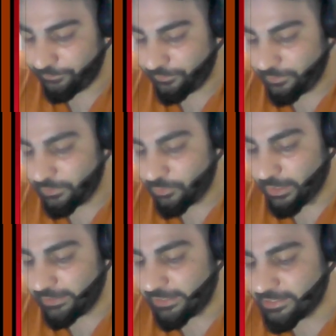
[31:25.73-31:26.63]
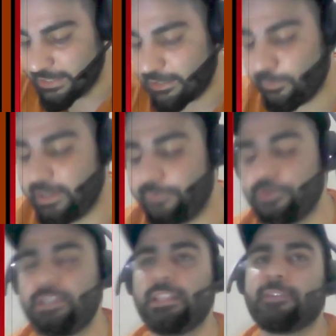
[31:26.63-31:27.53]
So in this interval, if you see,
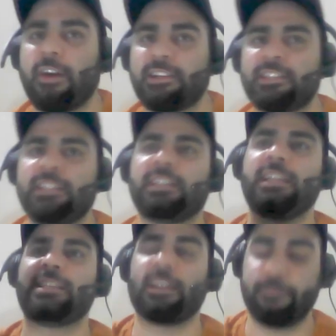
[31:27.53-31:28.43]
this function is increasing.